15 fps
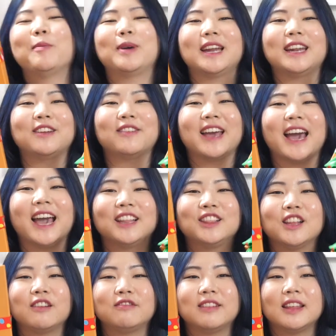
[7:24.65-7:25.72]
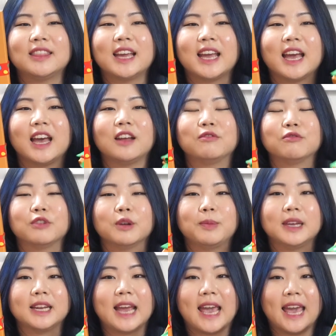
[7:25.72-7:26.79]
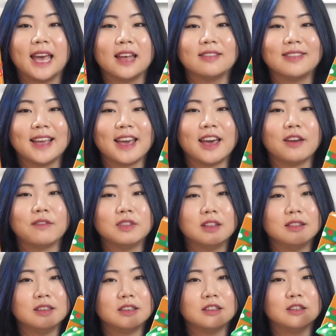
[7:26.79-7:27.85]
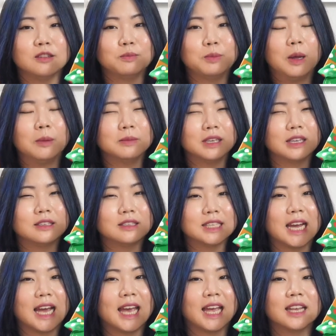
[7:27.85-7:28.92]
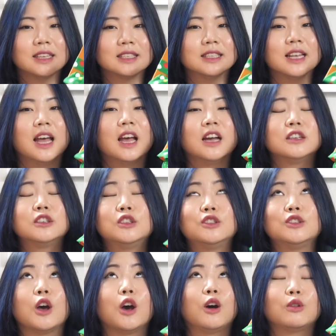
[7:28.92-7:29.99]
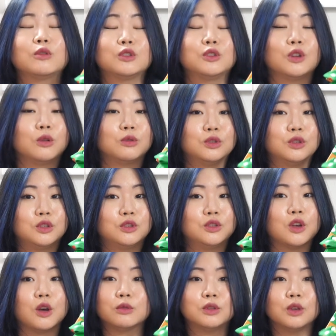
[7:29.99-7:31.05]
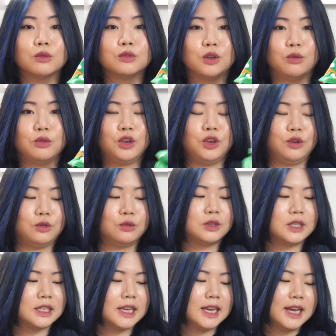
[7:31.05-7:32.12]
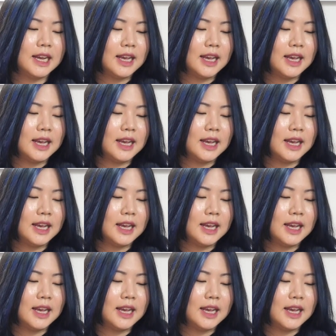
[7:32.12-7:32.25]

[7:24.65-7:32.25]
But anyway, I love that they had ribbon and they have the little pumpkin tags. So cute.